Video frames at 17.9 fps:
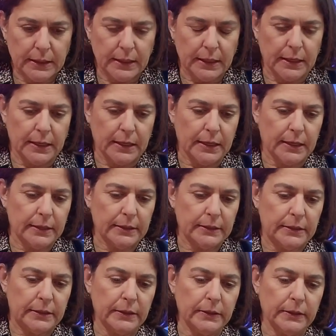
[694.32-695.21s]

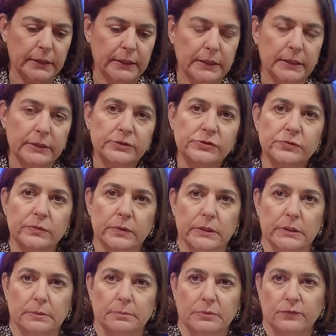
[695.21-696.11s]
Here in
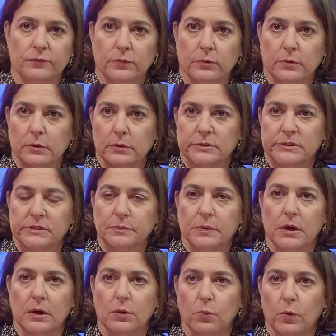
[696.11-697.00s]
Israel, before
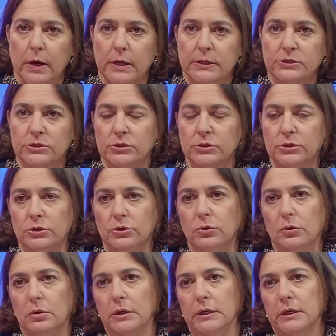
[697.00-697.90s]
Simcha went to New
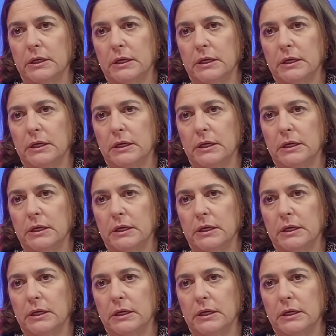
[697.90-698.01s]
York,